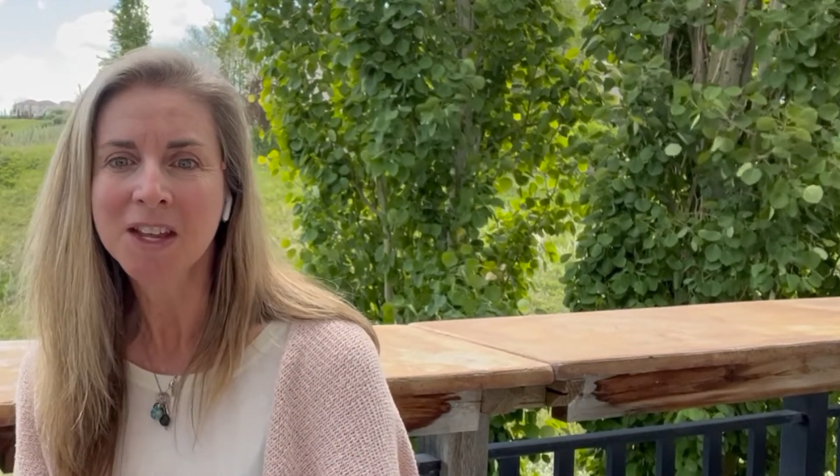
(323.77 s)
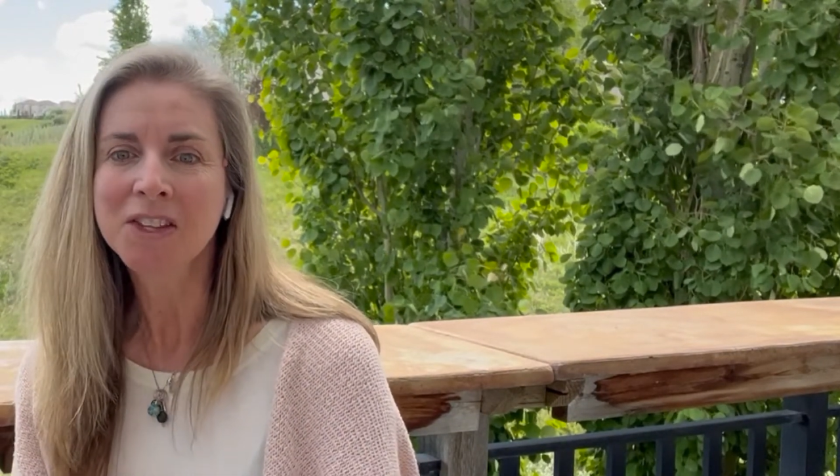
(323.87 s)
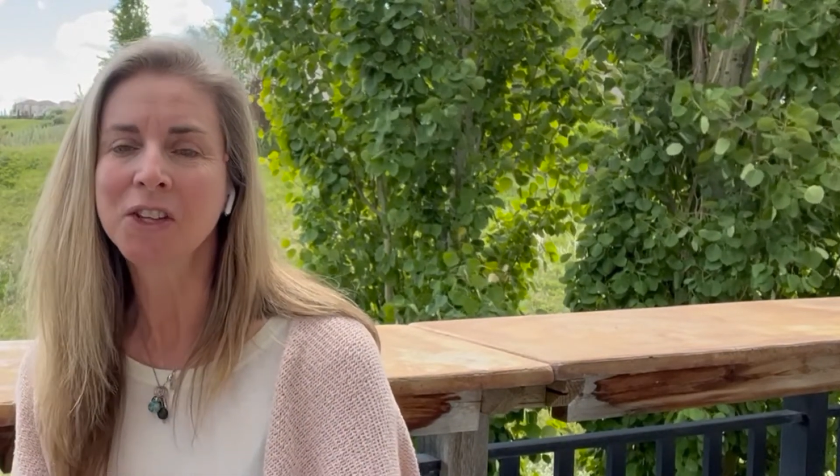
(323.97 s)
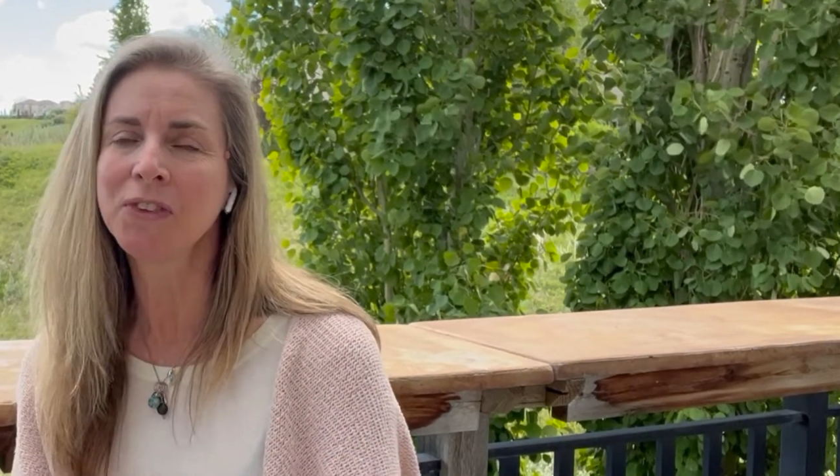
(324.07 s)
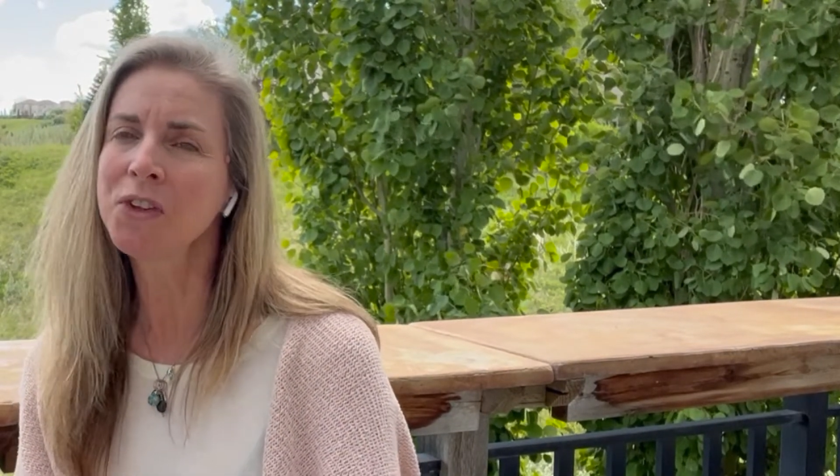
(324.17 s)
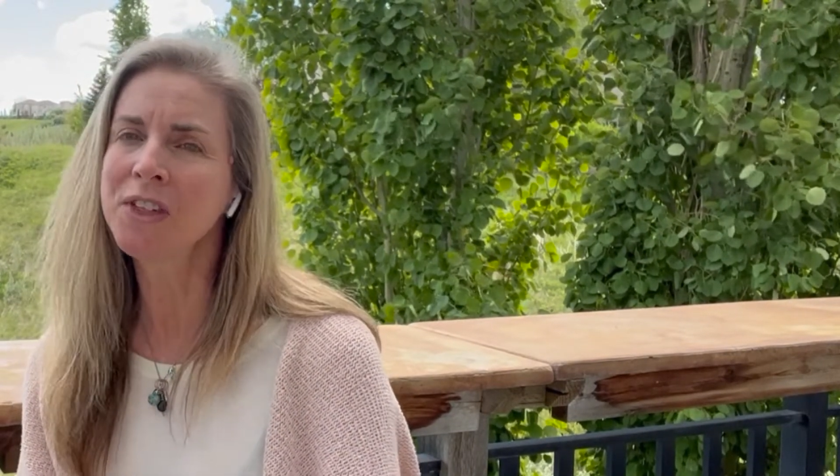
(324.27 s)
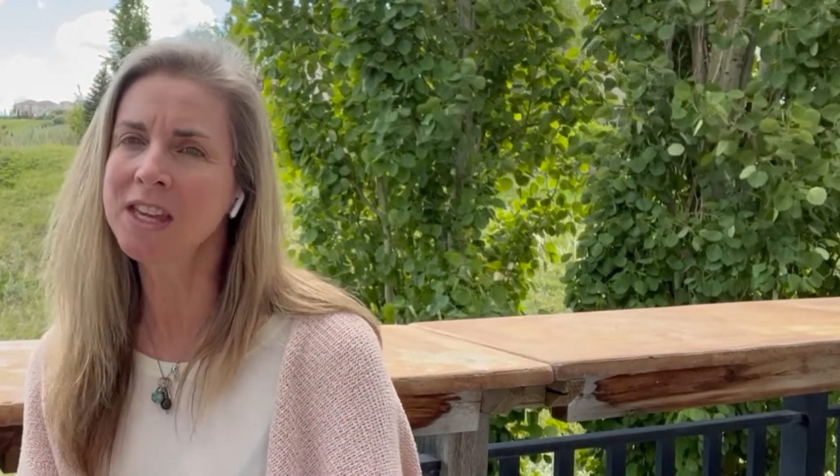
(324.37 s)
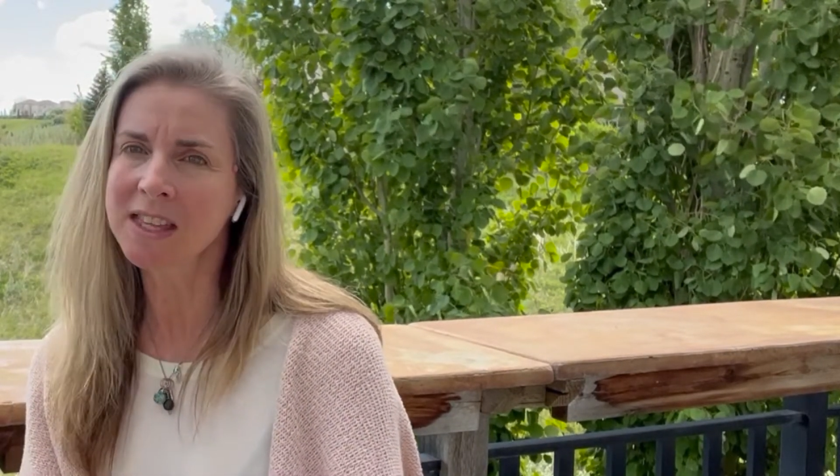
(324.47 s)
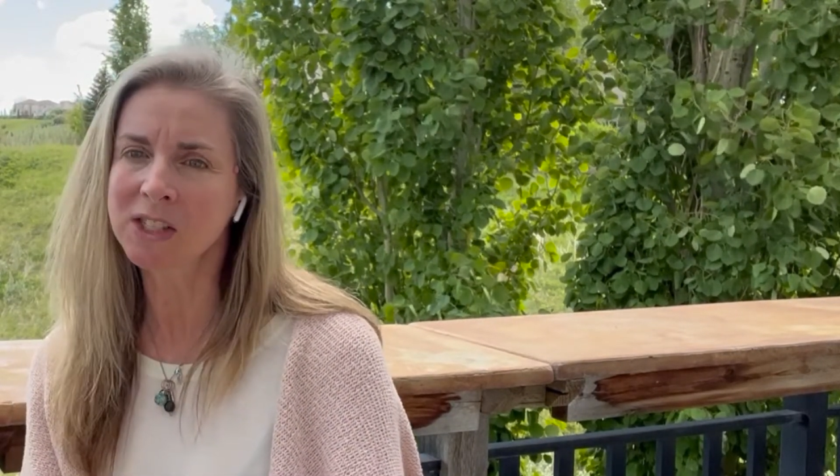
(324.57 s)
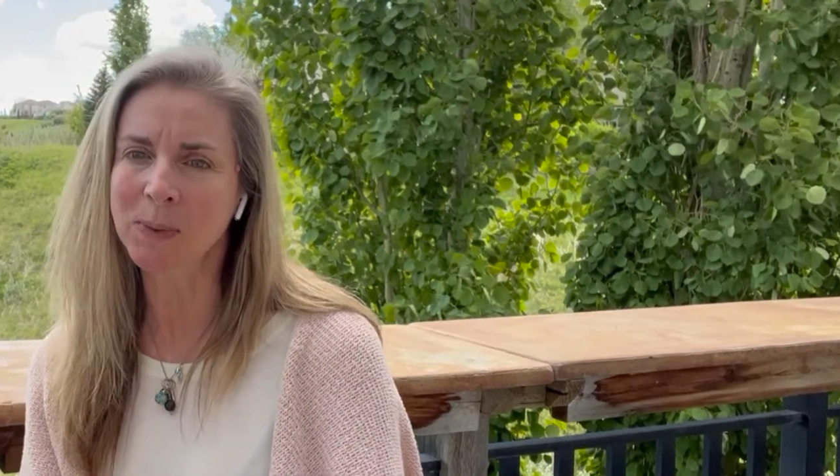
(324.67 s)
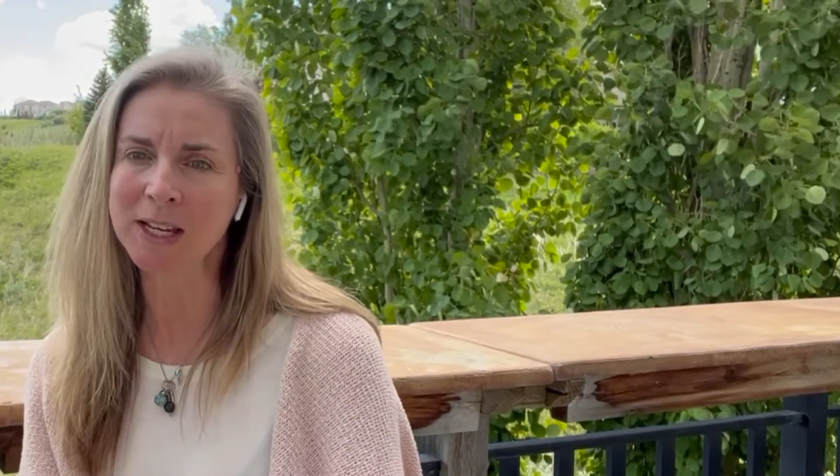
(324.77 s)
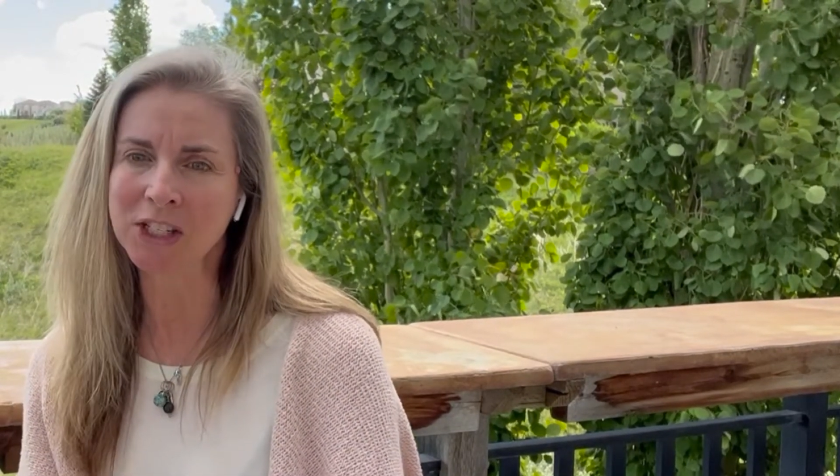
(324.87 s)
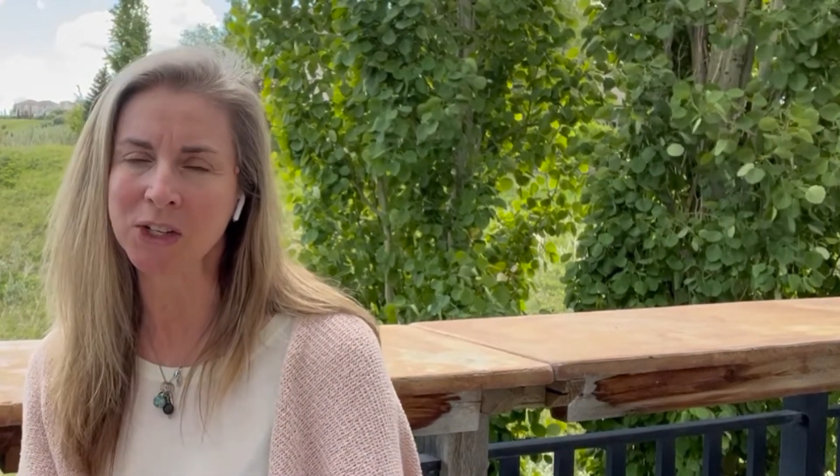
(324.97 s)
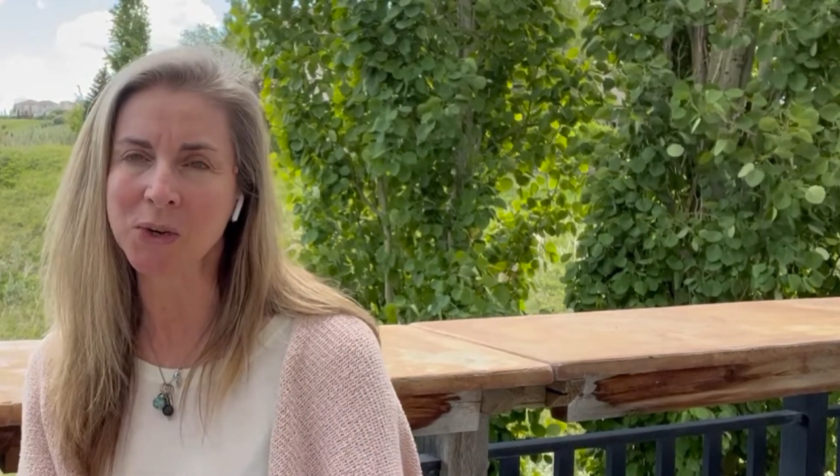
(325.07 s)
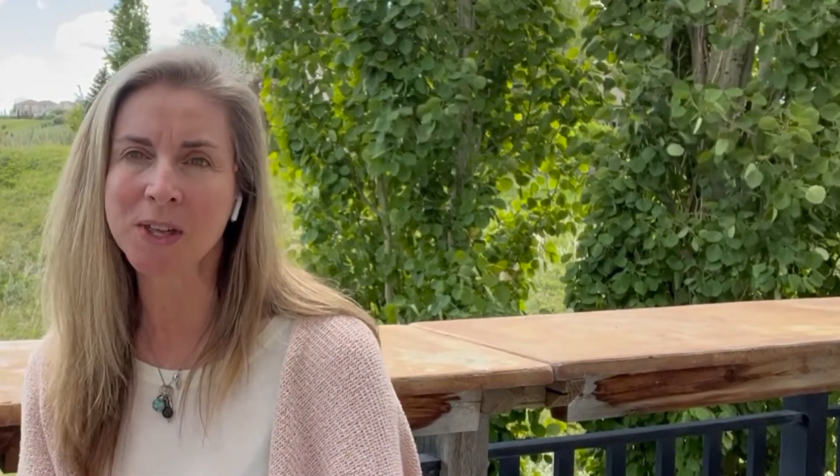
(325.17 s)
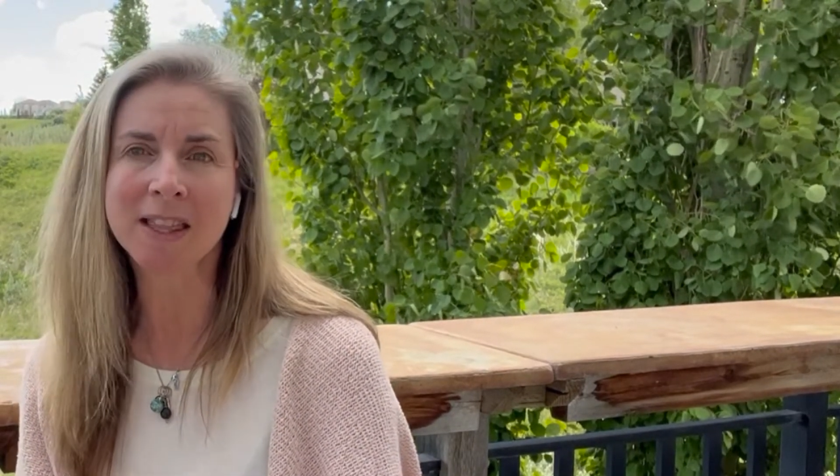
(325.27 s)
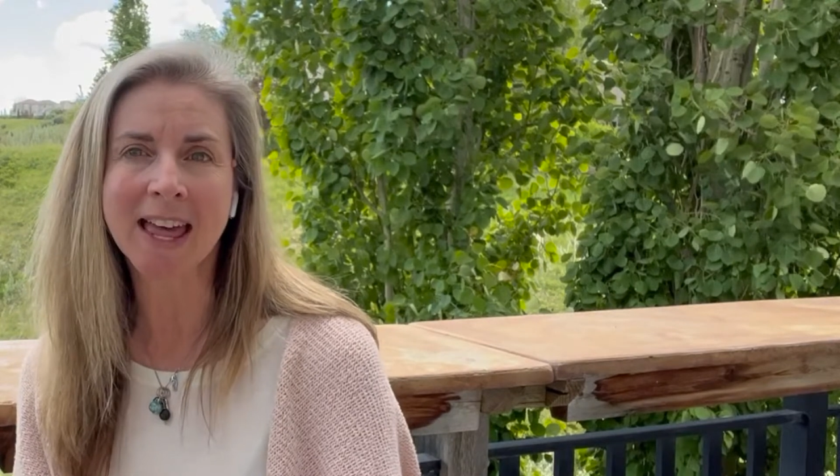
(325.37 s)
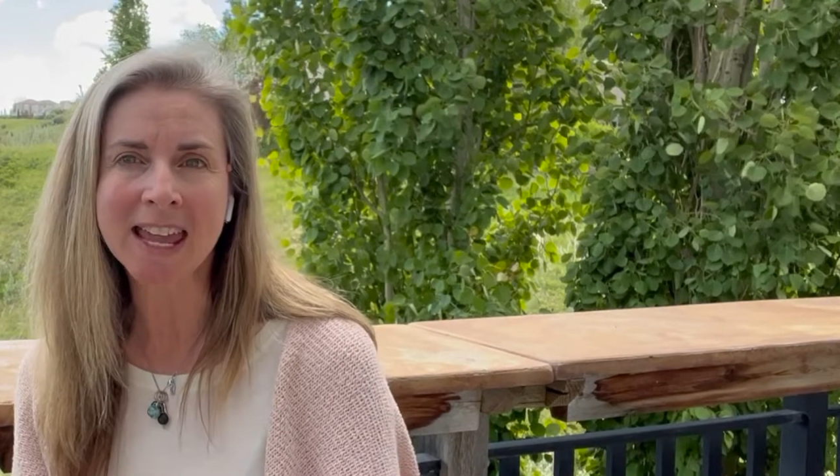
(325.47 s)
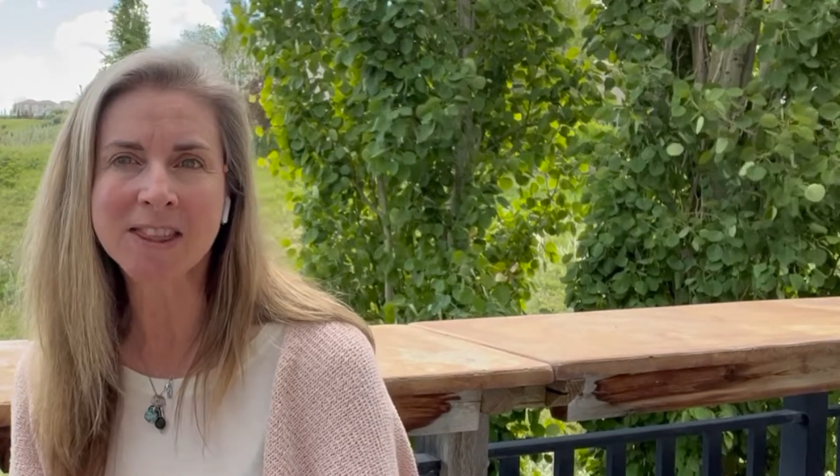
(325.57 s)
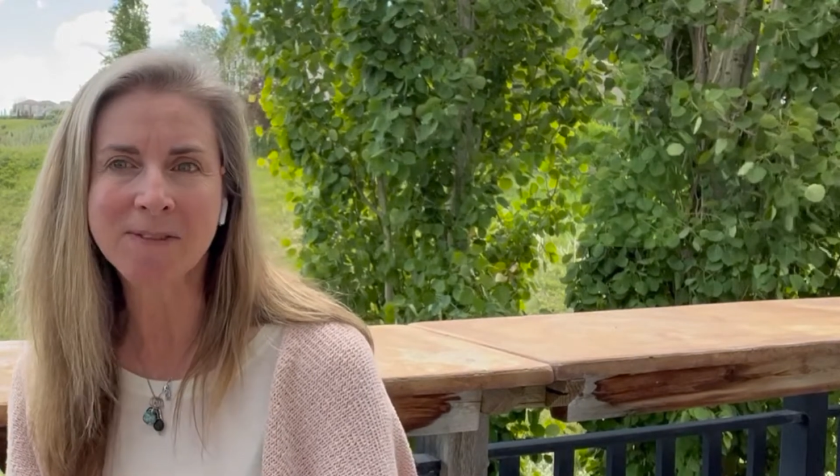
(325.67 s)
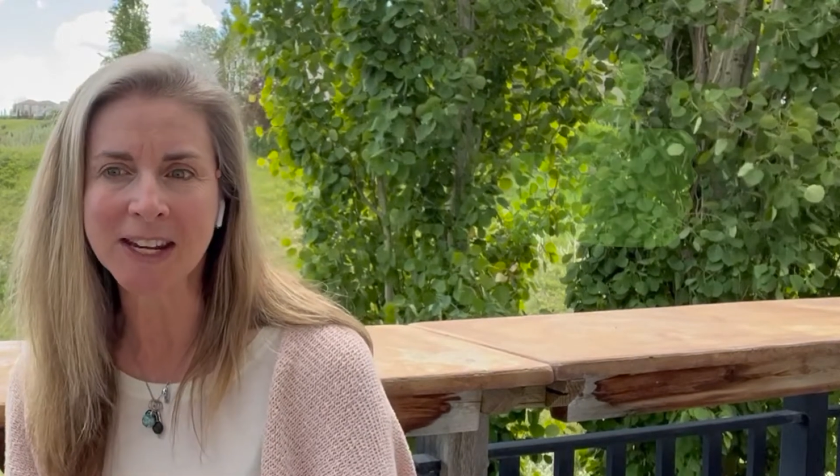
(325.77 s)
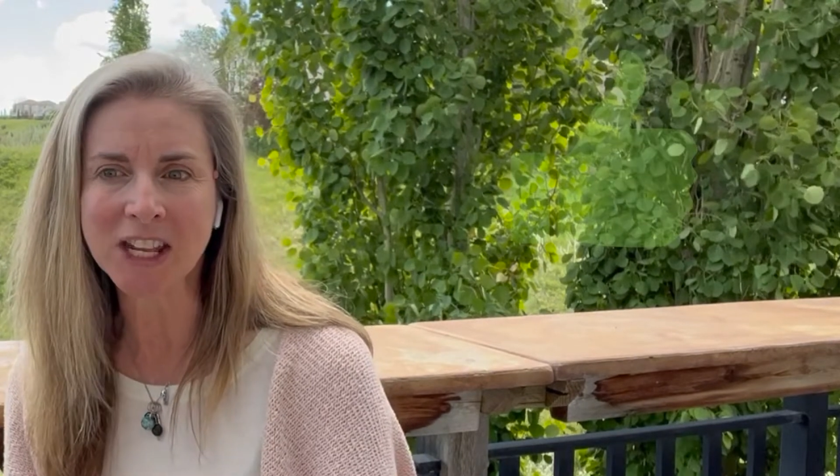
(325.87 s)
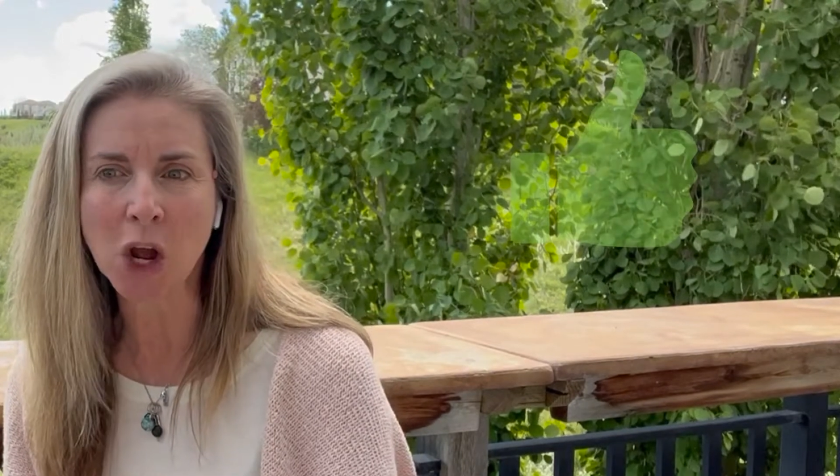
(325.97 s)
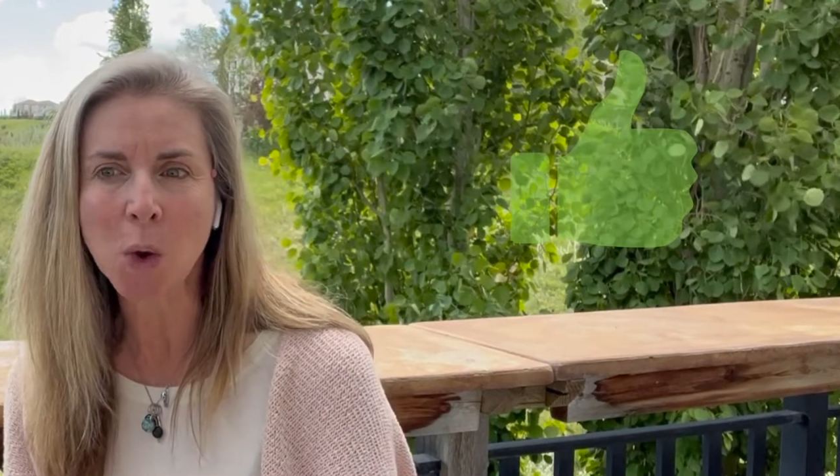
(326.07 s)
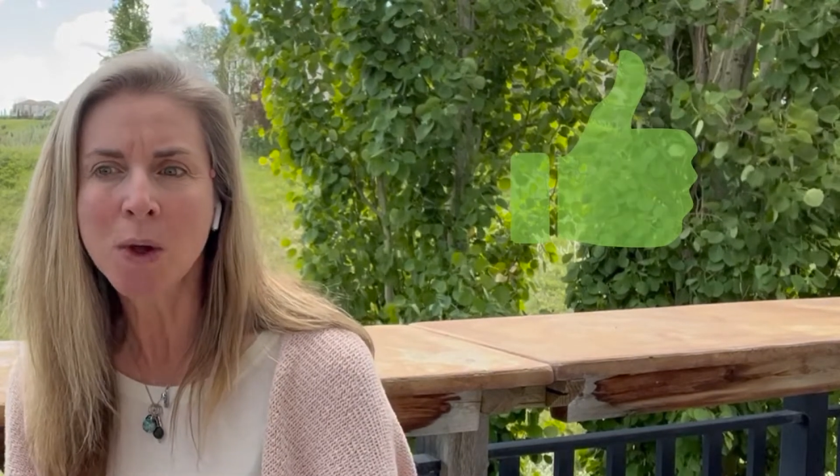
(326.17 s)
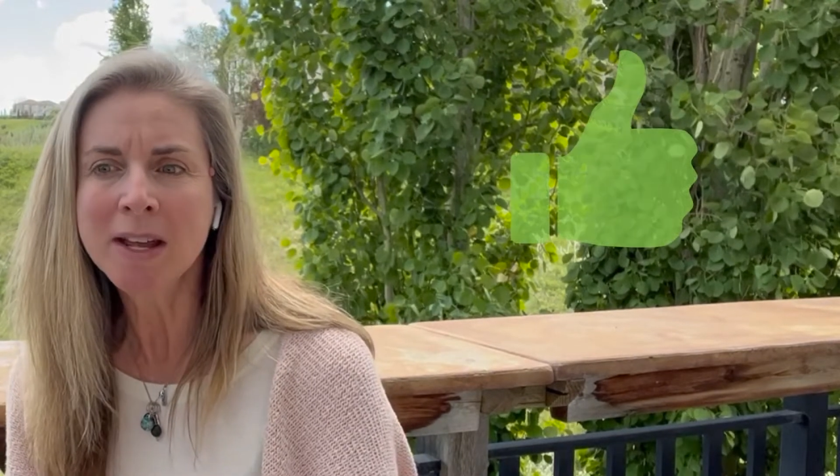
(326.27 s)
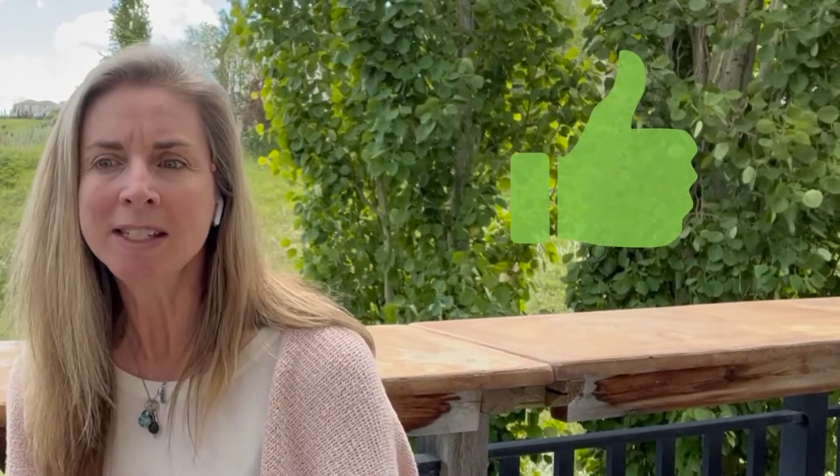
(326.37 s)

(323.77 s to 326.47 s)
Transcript: So if you think this way too, then like the video,